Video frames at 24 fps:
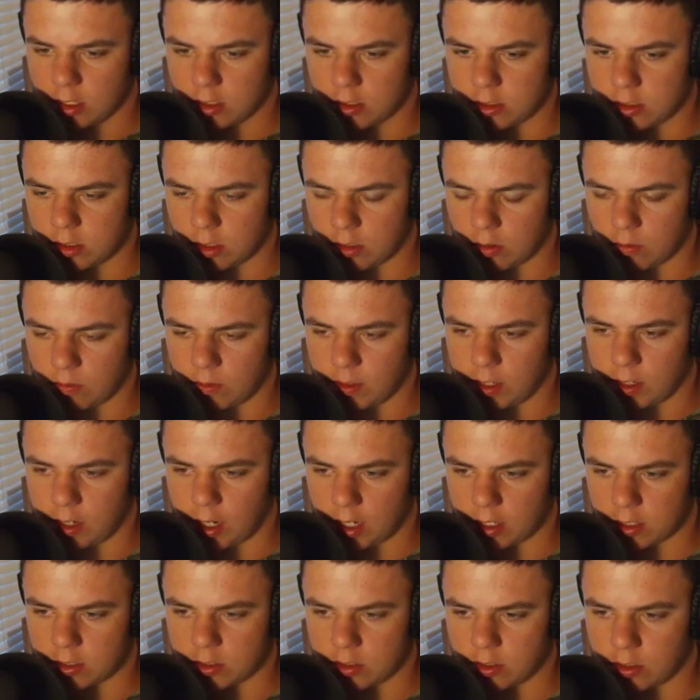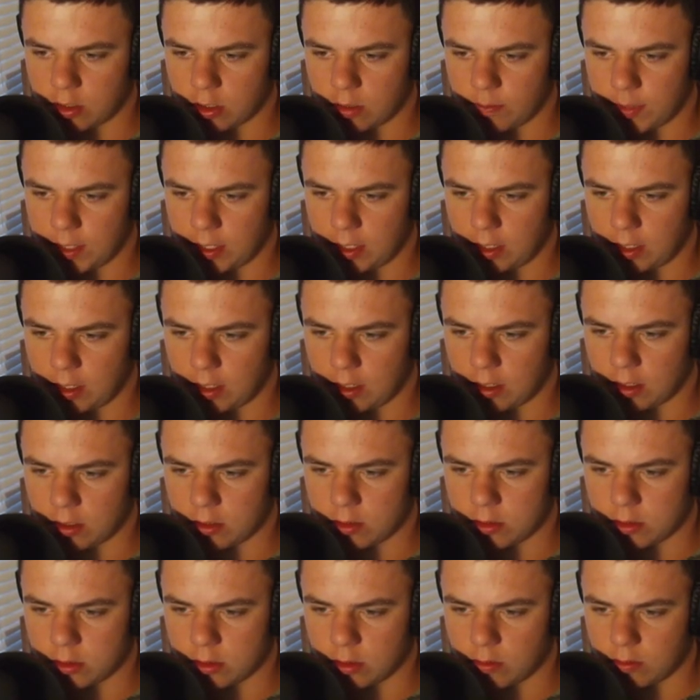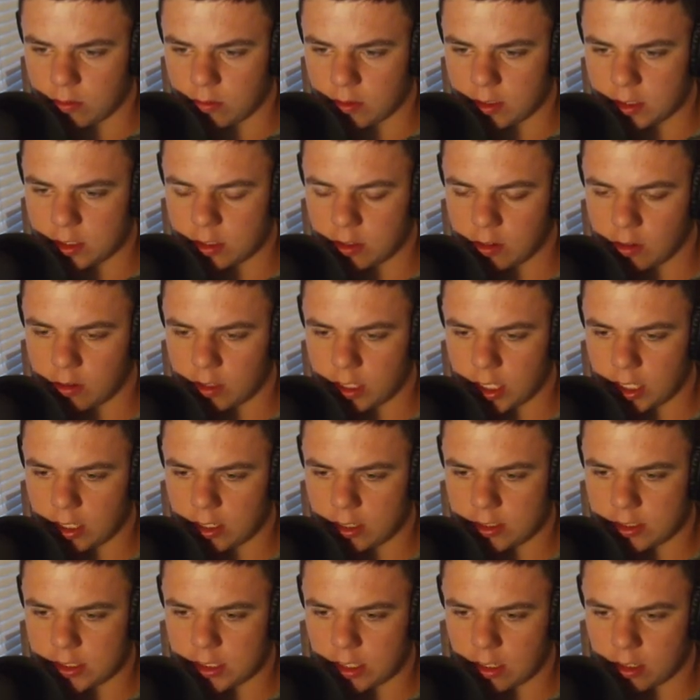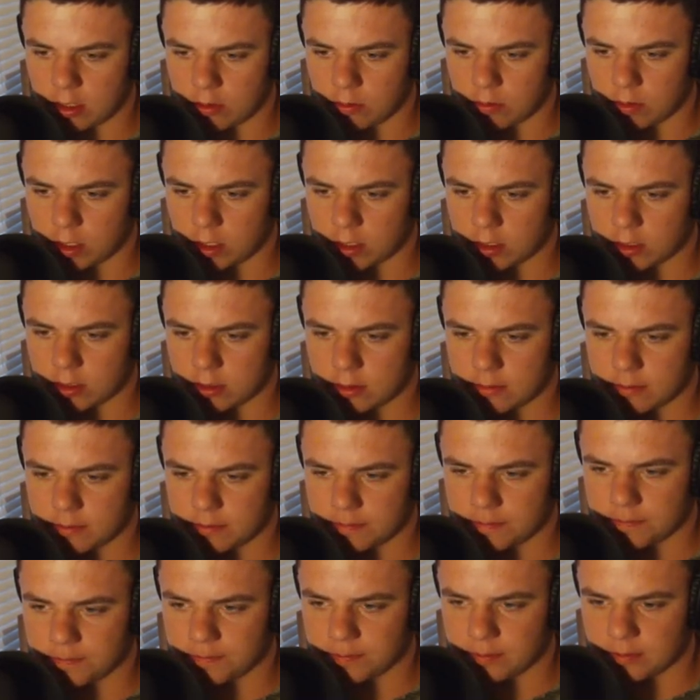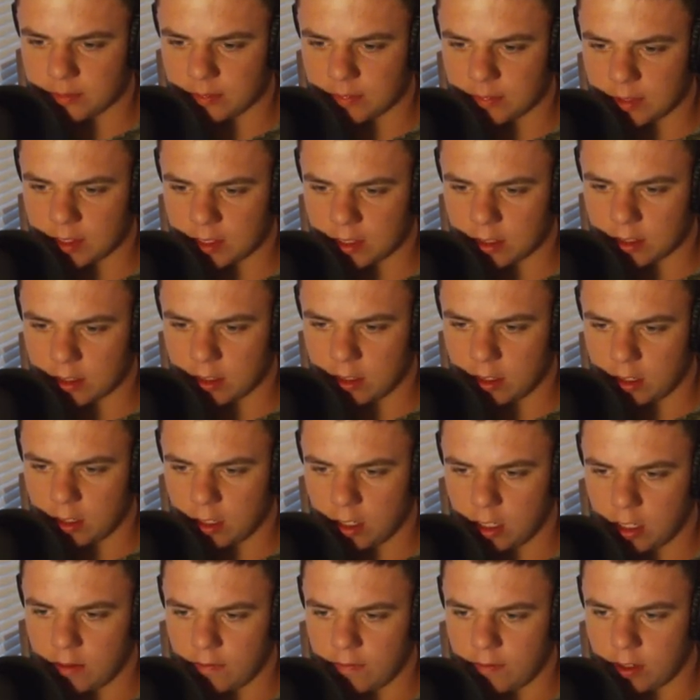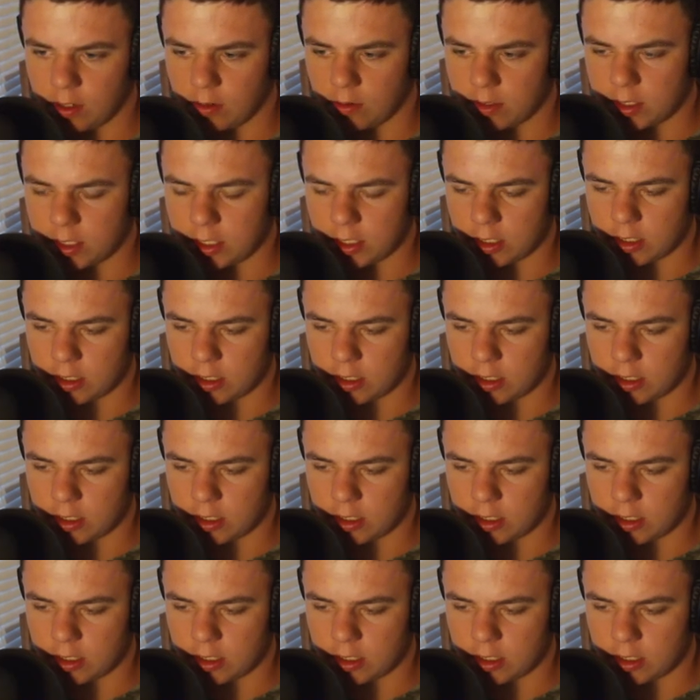So we are actually going to be going. Let's go in here and see how it works. If we go in